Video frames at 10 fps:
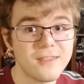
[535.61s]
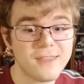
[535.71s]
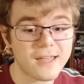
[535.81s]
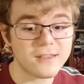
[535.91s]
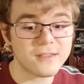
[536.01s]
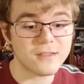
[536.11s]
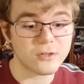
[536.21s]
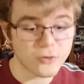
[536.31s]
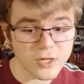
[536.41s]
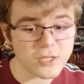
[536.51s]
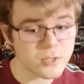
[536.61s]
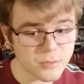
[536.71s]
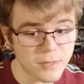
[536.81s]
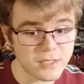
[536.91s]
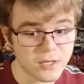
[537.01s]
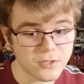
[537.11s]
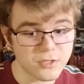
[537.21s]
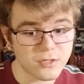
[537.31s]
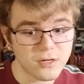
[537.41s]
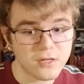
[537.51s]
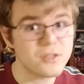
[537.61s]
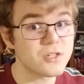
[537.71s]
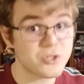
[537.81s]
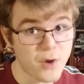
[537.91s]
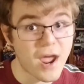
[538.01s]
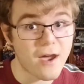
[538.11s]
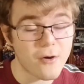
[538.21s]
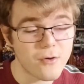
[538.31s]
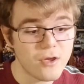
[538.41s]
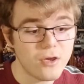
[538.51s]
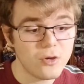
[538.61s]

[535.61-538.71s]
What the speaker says: that the creatures in my dungeon, the drow,